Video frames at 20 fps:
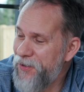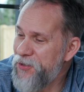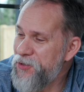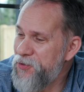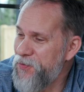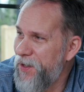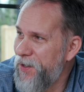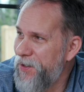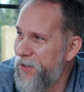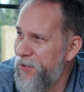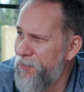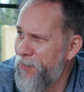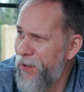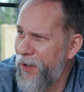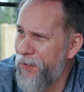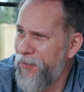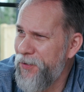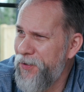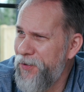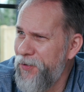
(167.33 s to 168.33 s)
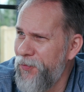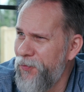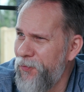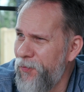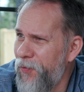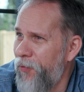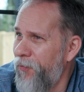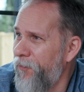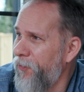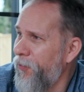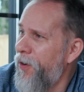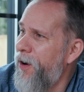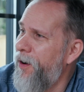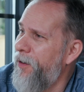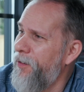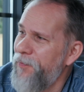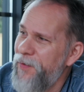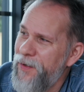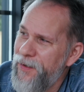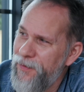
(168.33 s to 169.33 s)
did you get into barbecue
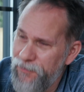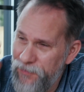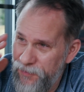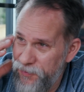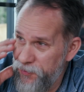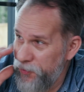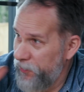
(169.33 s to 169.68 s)
overall? I mean,